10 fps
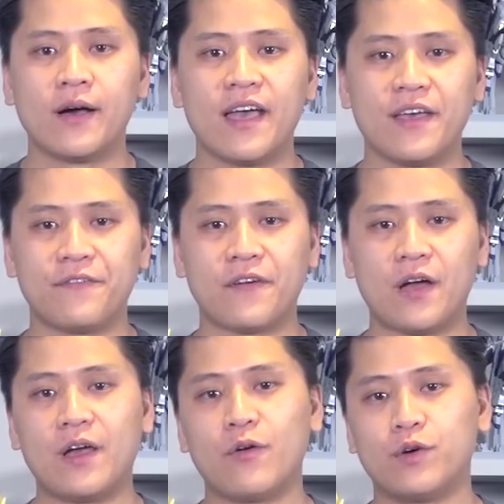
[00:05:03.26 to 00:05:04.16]
if
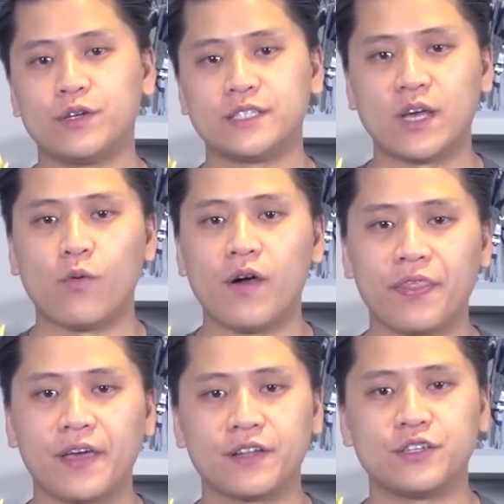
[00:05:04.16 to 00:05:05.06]
I were to say one
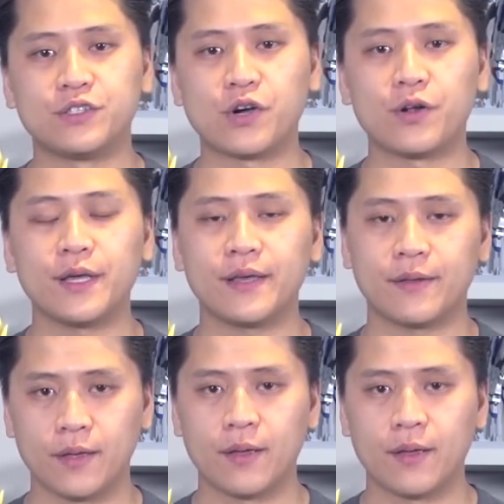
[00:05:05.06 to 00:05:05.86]
thing to Sony,